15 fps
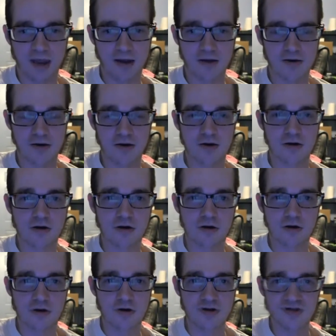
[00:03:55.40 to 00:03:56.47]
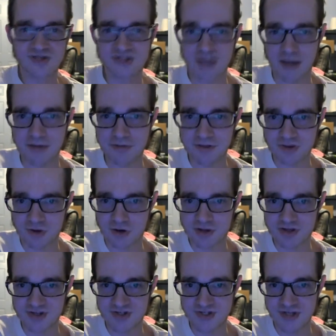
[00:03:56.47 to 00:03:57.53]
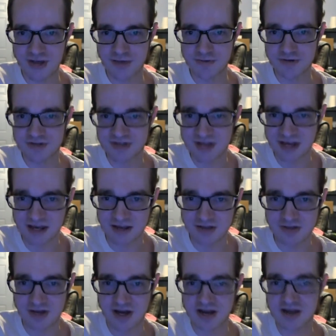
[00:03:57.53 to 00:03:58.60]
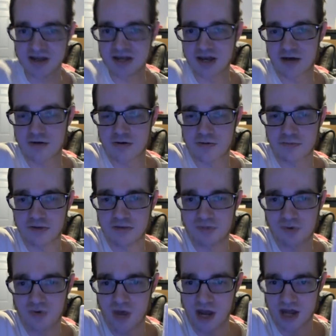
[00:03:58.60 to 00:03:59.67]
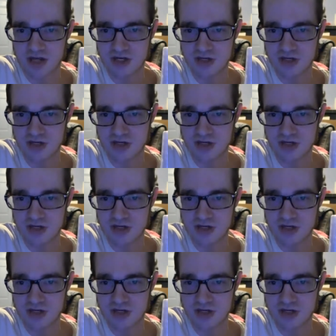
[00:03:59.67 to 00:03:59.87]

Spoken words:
And 7th or the 17th, I can't remember